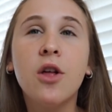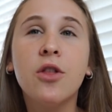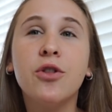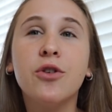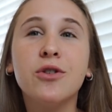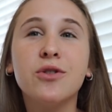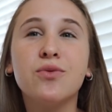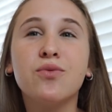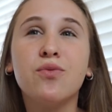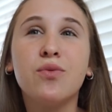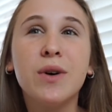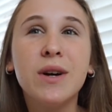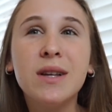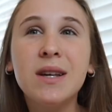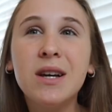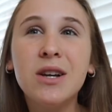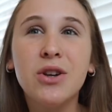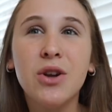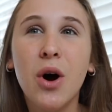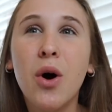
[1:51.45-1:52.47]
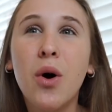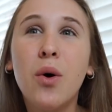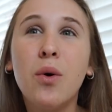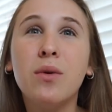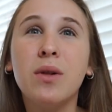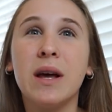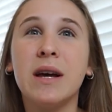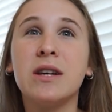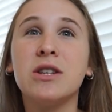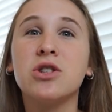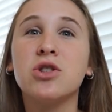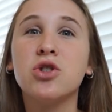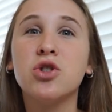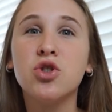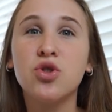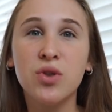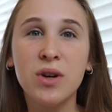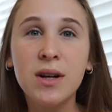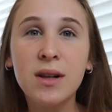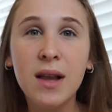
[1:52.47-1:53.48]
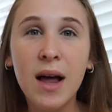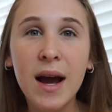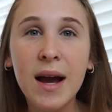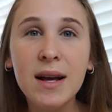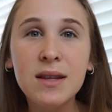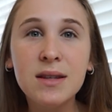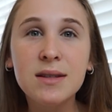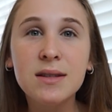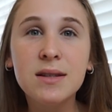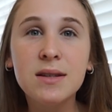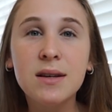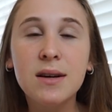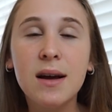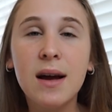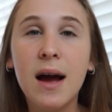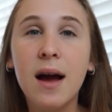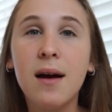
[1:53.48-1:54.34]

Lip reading: there's really no like street lights